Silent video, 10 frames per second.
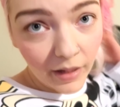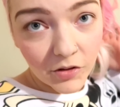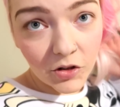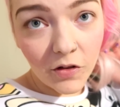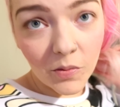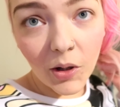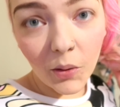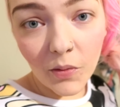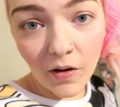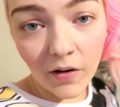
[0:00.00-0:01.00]
I've just got some
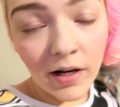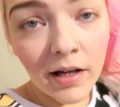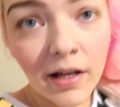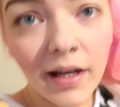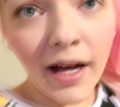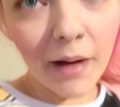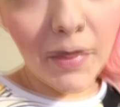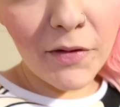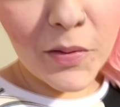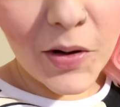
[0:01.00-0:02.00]
clothes on.
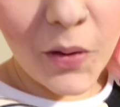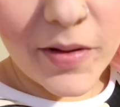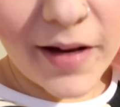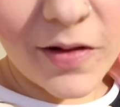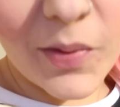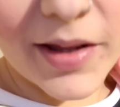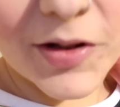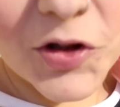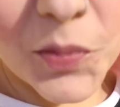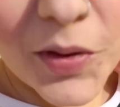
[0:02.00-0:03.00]
Everybody always asks where
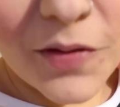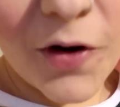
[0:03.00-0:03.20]
this jumper's